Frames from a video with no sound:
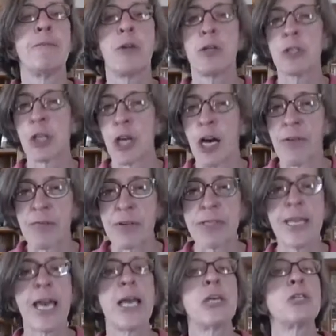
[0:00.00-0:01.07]
There's a
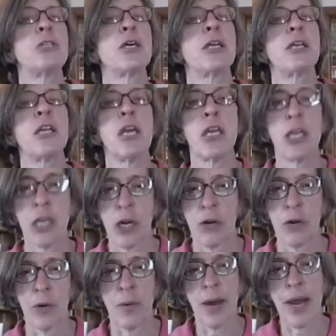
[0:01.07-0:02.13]
confrontation. You don't know